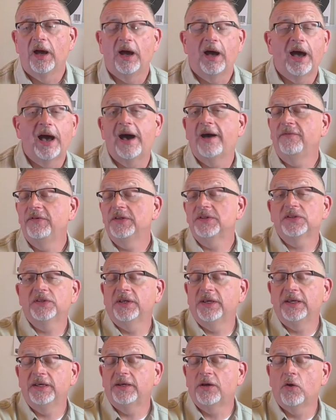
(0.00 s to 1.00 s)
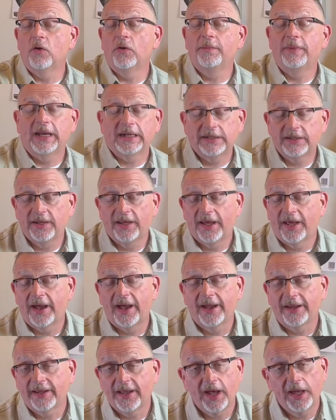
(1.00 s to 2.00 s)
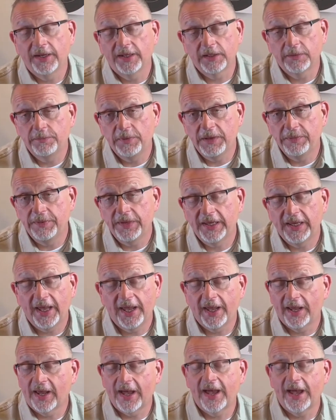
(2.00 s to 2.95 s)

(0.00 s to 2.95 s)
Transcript: Obviously, going back to that iconic PPK,